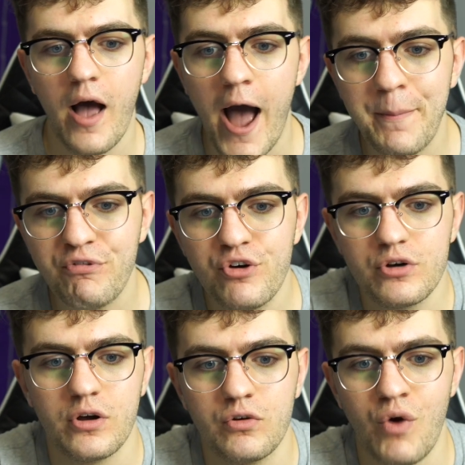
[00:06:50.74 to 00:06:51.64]
I
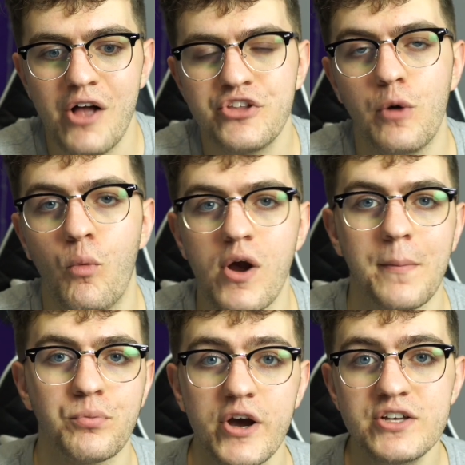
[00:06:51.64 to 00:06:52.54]
preferred Rondale Moore
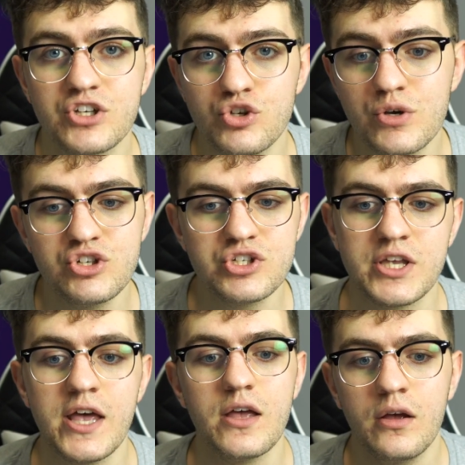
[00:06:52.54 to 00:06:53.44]
at price because you could
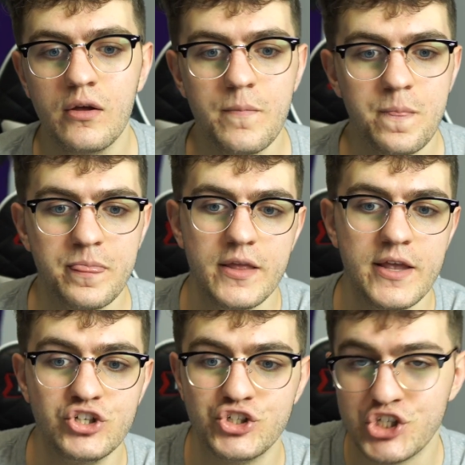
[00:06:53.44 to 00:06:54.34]
just get
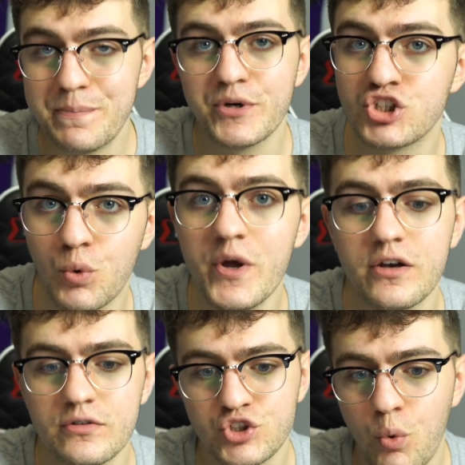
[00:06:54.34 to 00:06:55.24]
his cheaper
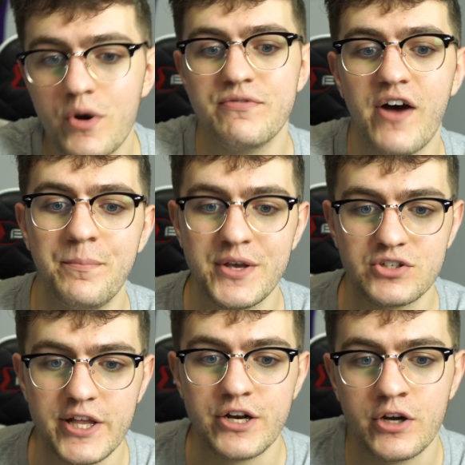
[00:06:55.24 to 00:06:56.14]
twin 25
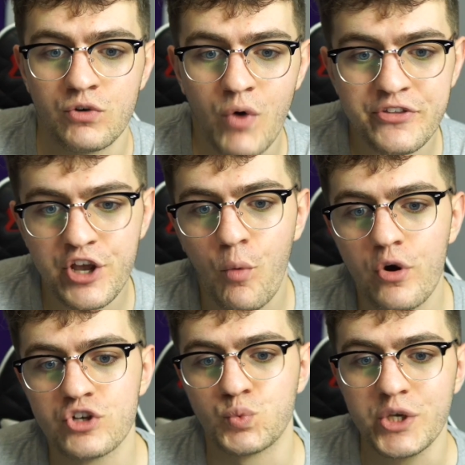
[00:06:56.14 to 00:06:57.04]
picks later. And Rondale
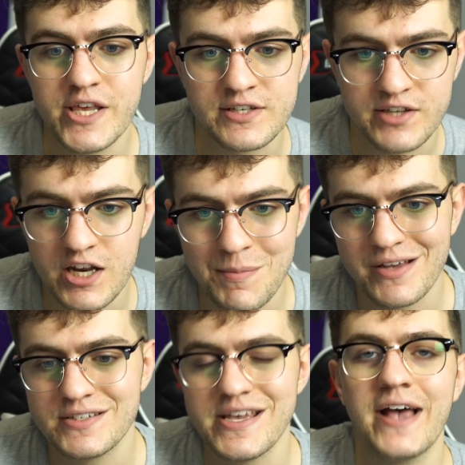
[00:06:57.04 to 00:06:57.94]
Moore is really exciting
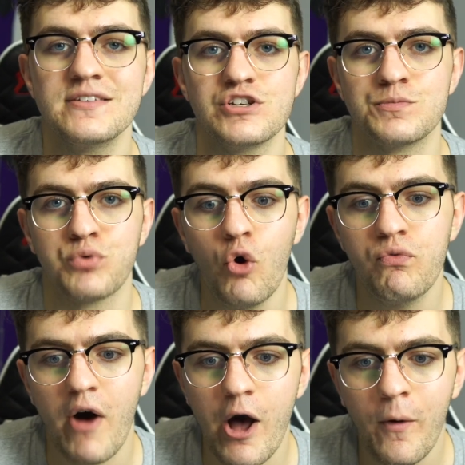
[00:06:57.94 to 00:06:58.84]
because he has this
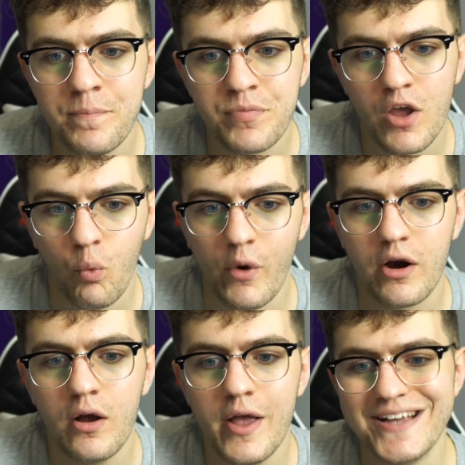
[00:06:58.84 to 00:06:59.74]
profile
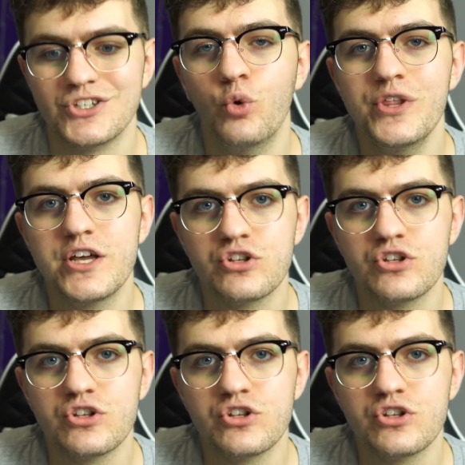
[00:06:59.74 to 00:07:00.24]
where his only